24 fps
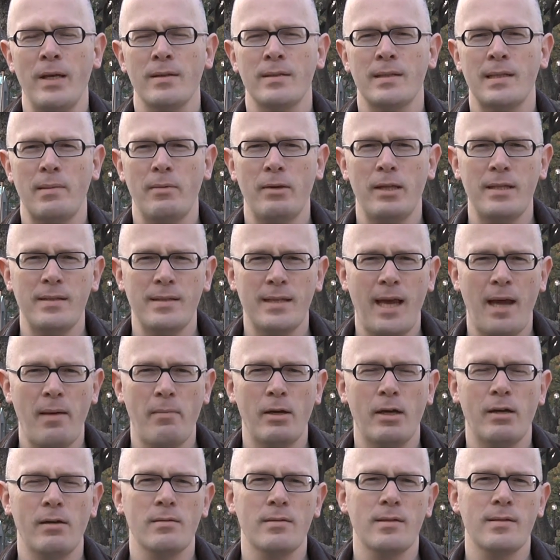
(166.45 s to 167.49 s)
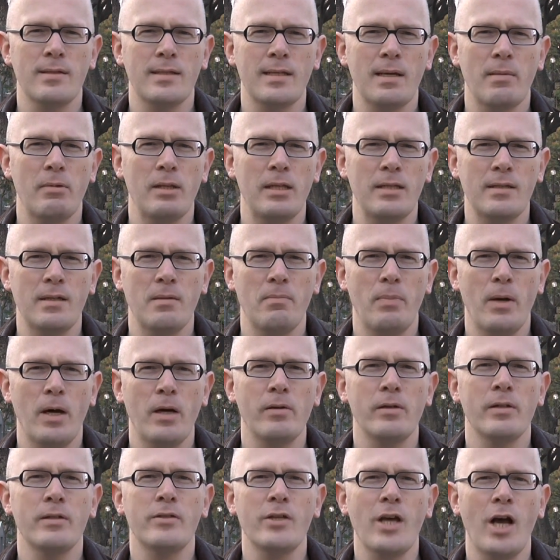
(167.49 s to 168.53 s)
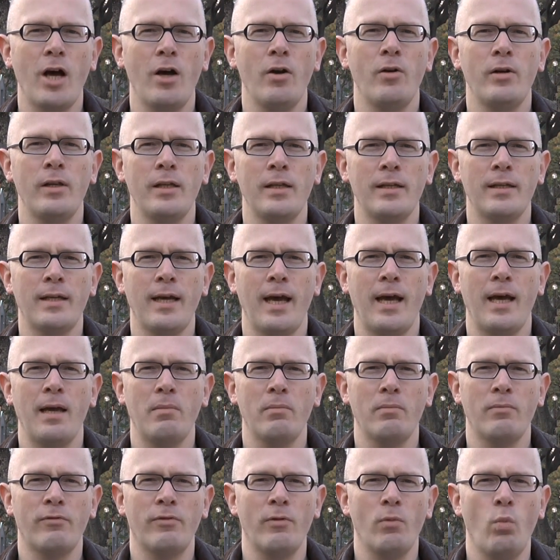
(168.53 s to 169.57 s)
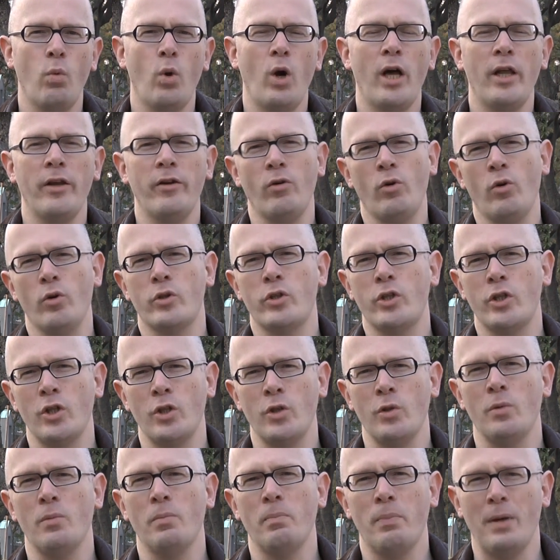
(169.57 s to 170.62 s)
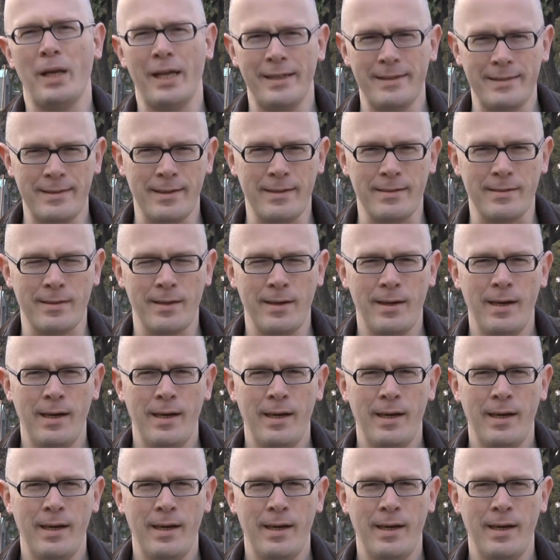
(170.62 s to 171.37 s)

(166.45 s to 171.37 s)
Some of these chemicals and some of these components only came from one or two places,